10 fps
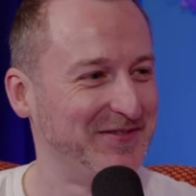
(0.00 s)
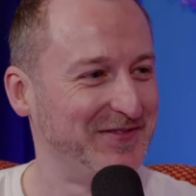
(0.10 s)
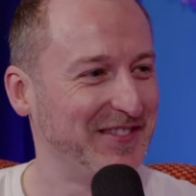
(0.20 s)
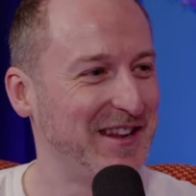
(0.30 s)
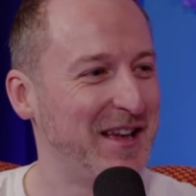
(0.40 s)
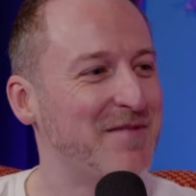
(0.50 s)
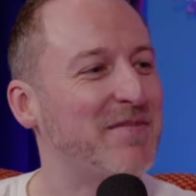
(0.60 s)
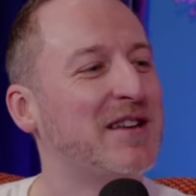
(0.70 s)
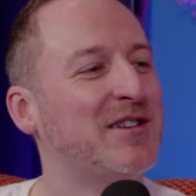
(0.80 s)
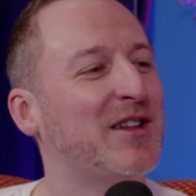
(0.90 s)
Heroes.
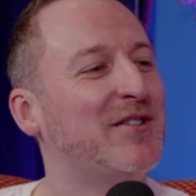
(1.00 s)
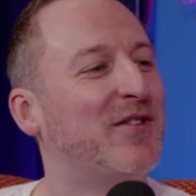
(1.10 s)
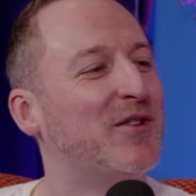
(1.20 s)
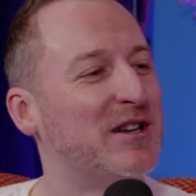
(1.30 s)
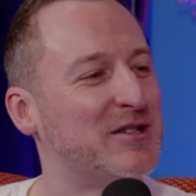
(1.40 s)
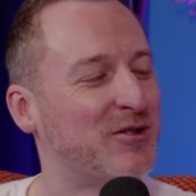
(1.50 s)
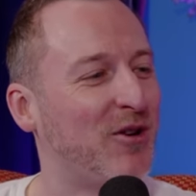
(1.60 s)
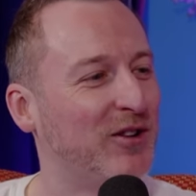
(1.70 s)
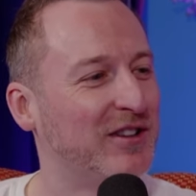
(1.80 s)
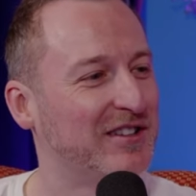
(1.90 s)
Basically folk in
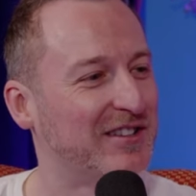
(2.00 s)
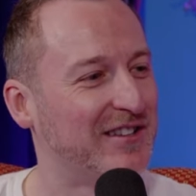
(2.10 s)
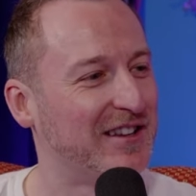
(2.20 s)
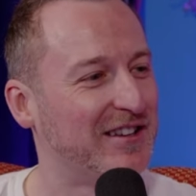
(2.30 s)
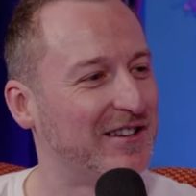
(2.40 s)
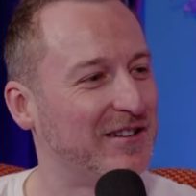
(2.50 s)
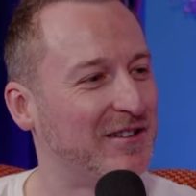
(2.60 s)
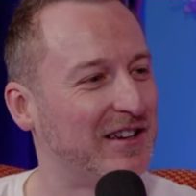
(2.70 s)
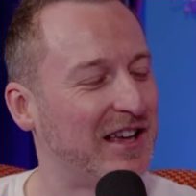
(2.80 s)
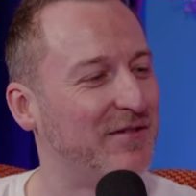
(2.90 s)
Scotland that
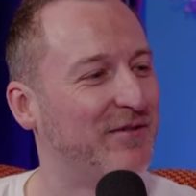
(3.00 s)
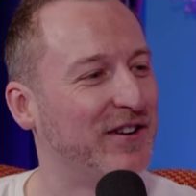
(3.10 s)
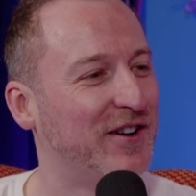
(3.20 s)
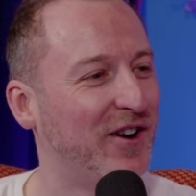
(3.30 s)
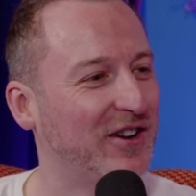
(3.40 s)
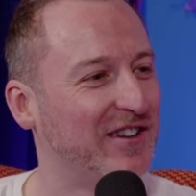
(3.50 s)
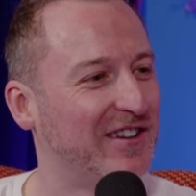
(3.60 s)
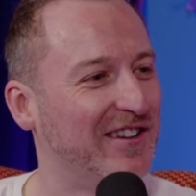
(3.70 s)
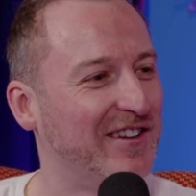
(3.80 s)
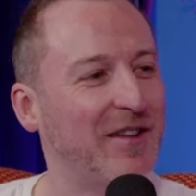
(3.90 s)
came for
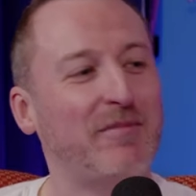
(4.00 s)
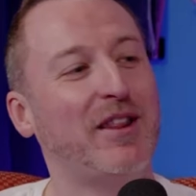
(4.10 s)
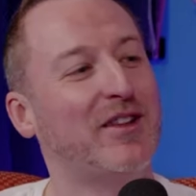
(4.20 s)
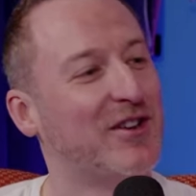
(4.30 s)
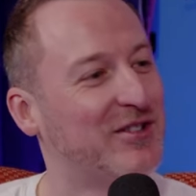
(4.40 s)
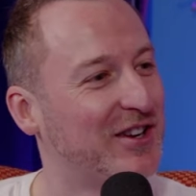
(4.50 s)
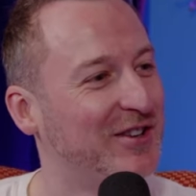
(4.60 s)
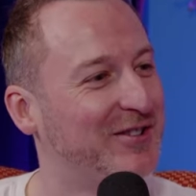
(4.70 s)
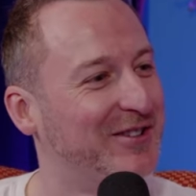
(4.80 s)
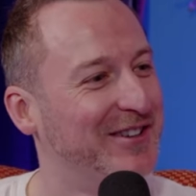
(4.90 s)
nothing, a bit like
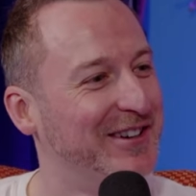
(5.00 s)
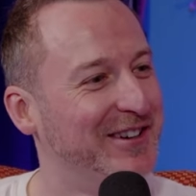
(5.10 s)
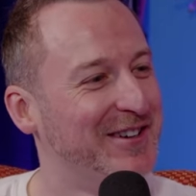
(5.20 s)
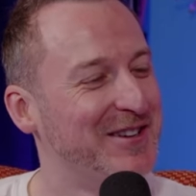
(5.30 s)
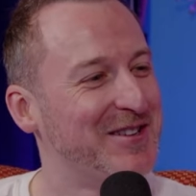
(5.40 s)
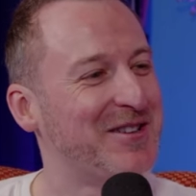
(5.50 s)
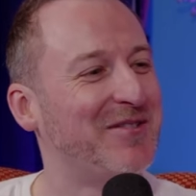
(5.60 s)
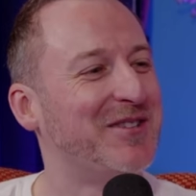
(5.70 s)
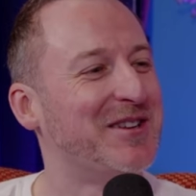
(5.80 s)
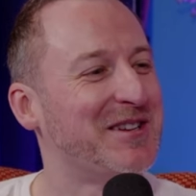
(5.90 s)
yourself.
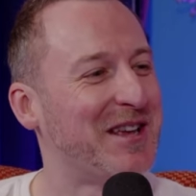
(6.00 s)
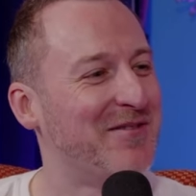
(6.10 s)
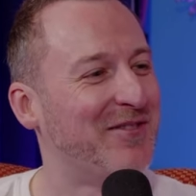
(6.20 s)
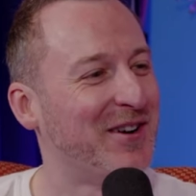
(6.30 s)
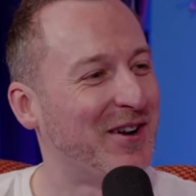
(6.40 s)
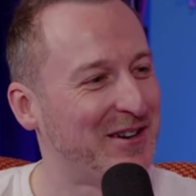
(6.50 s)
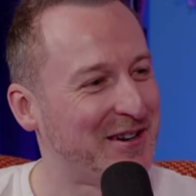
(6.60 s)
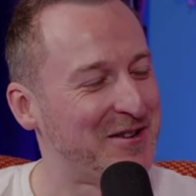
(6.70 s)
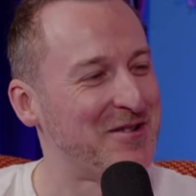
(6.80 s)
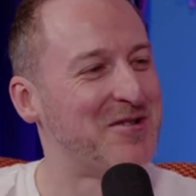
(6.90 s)
Somebody that came for nothing
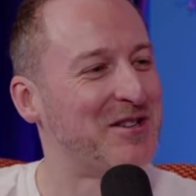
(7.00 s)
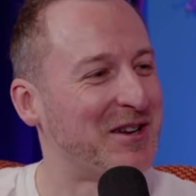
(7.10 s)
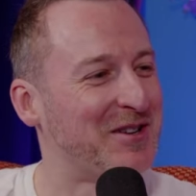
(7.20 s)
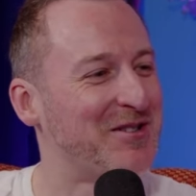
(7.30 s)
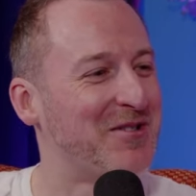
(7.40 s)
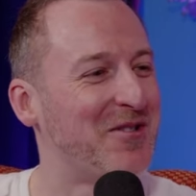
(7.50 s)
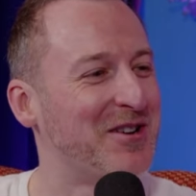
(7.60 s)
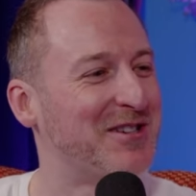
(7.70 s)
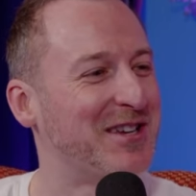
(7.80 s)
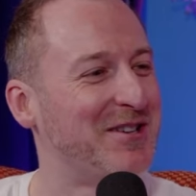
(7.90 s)
and now is a
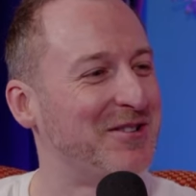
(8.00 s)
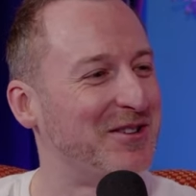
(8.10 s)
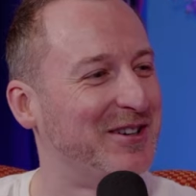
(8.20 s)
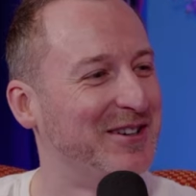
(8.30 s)
Scottish hero.